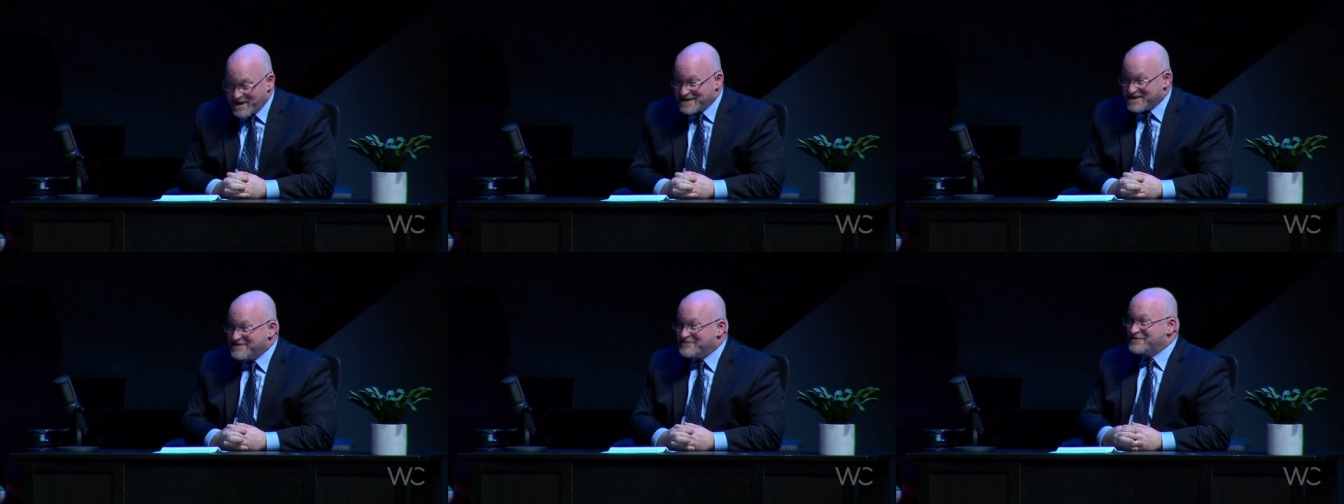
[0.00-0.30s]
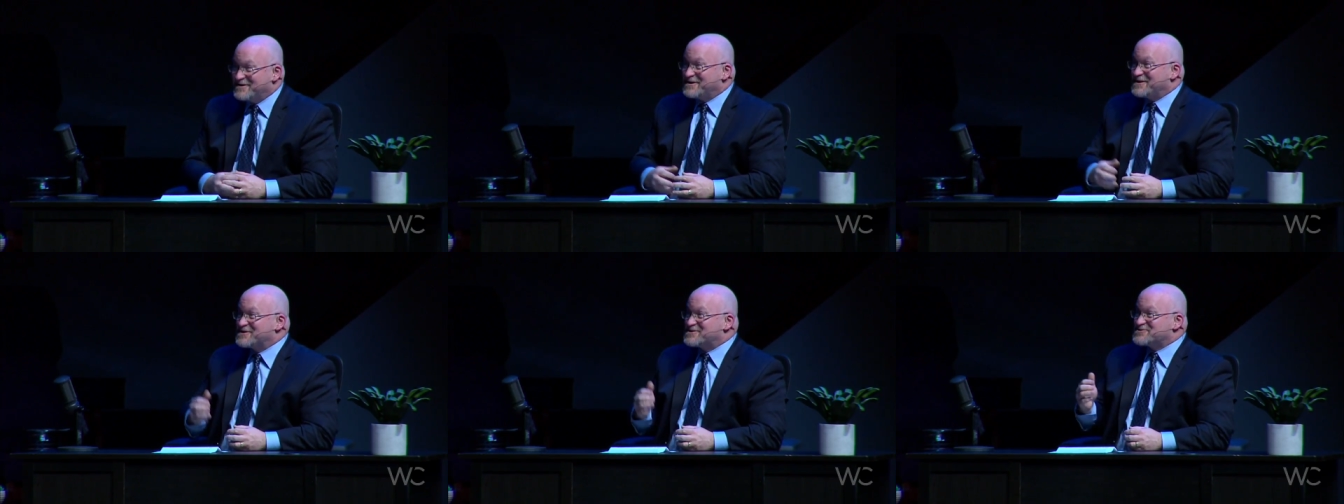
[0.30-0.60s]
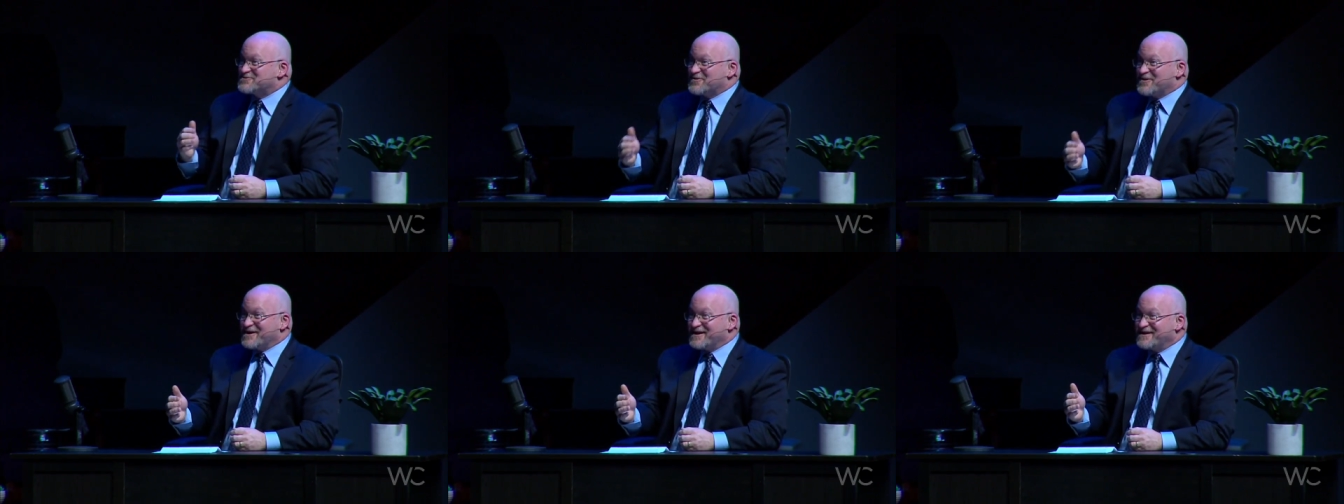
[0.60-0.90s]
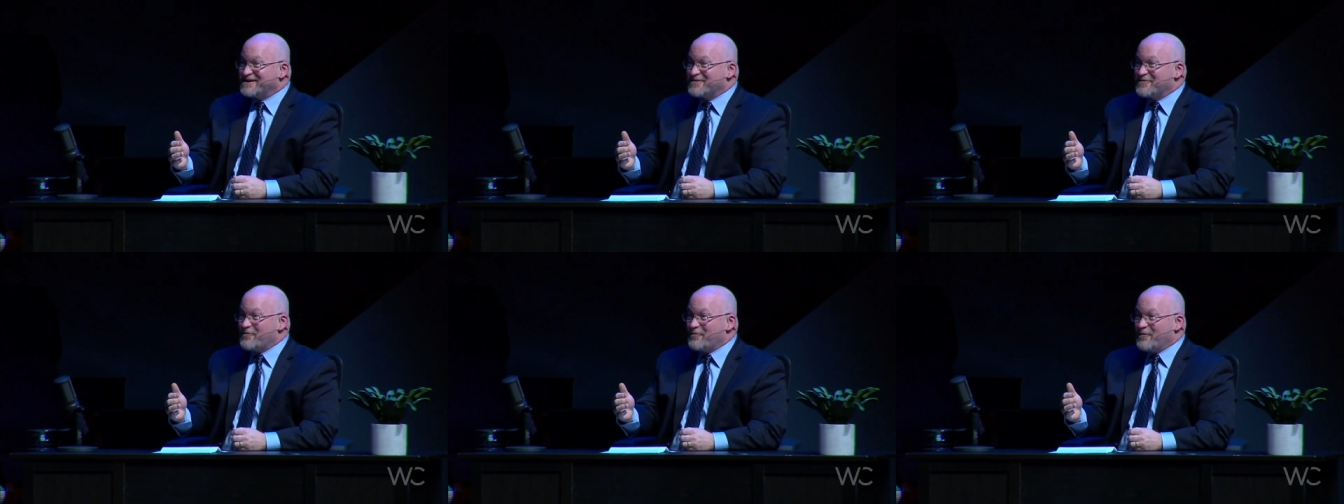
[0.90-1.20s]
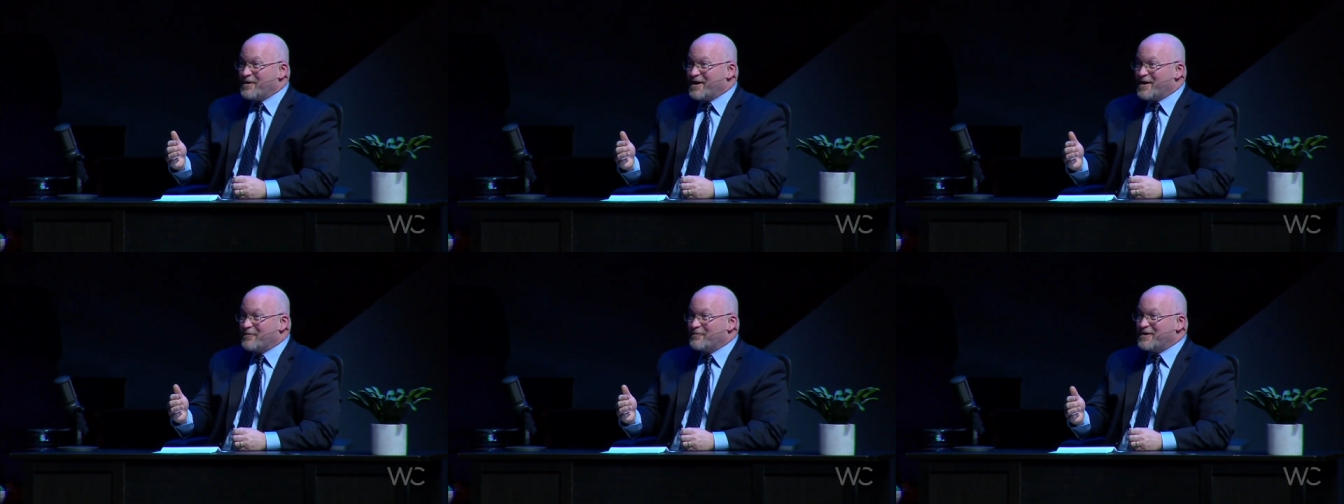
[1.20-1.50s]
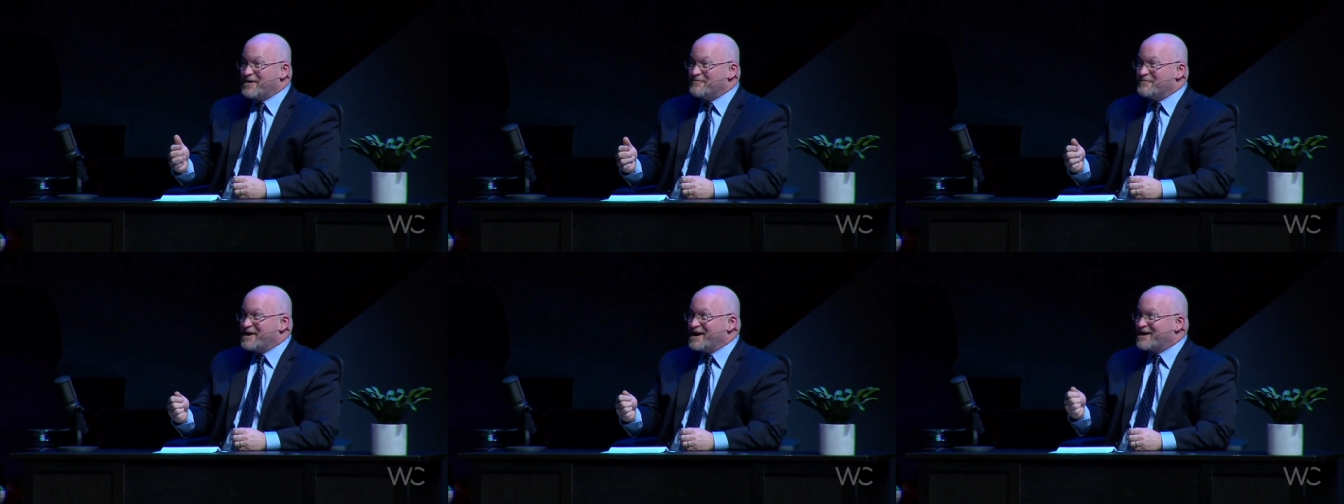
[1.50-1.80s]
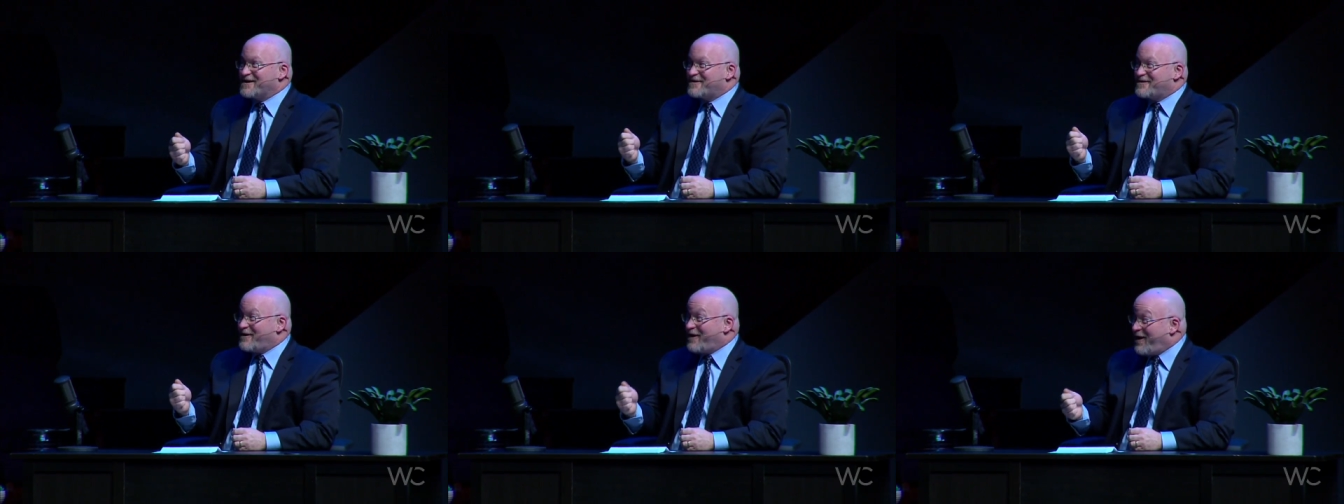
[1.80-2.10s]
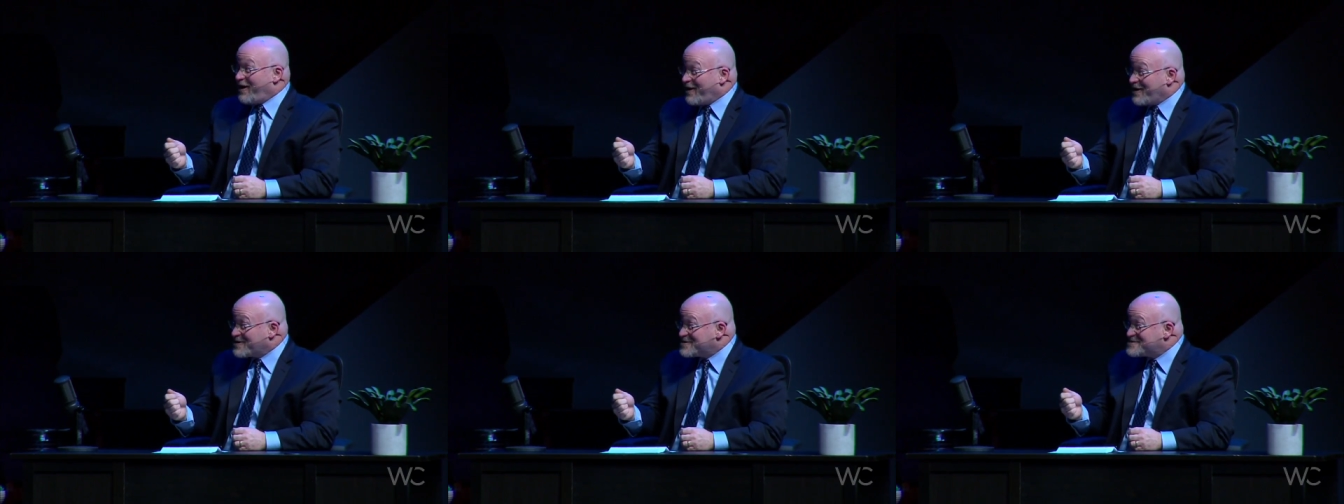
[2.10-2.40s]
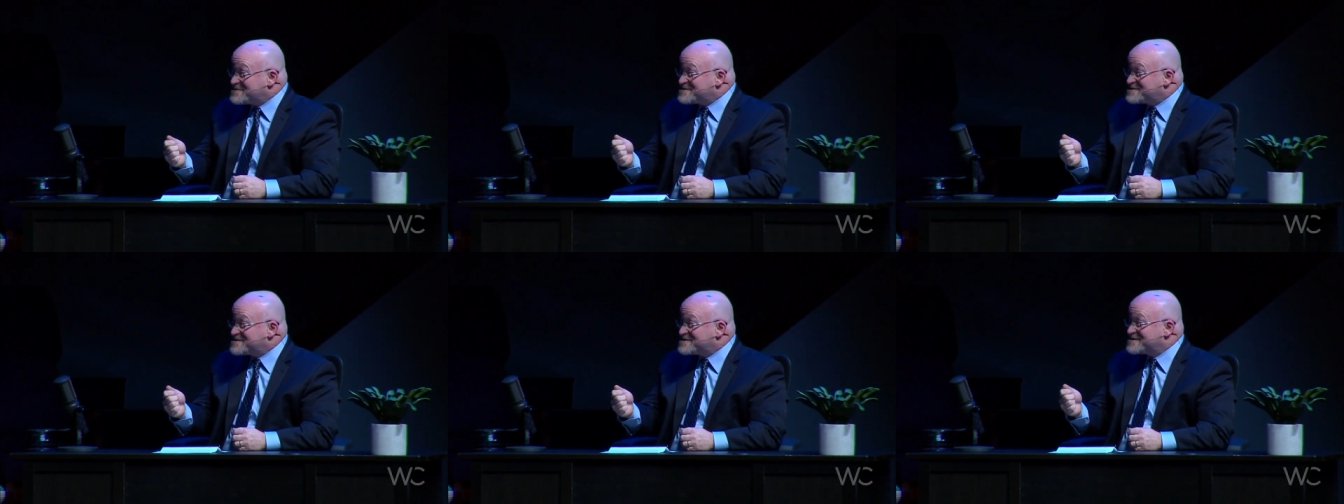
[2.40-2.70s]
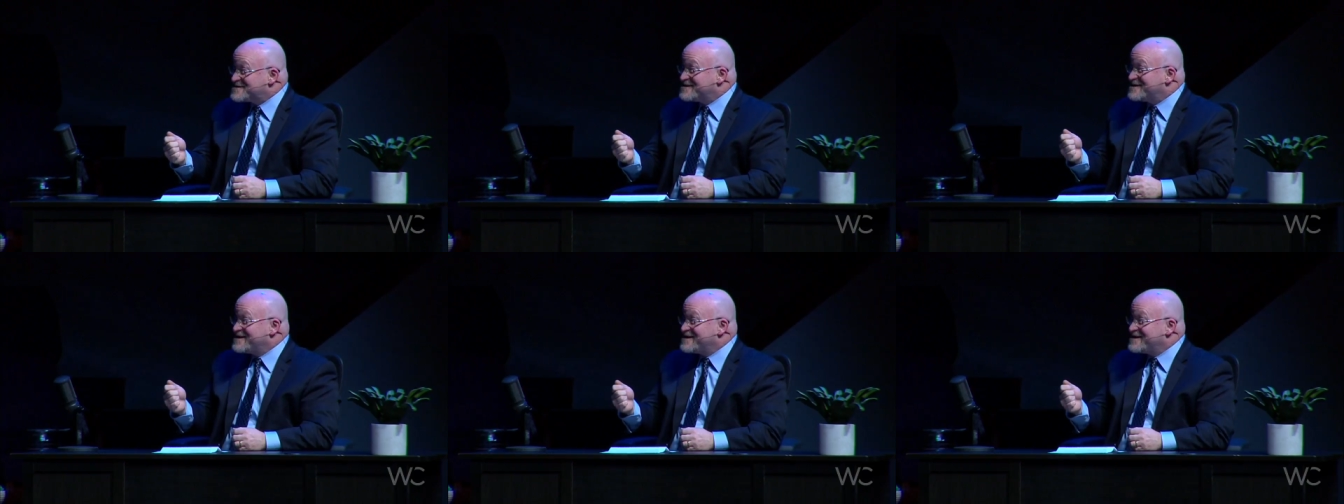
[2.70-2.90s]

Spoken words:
live in Detroit where we make cars,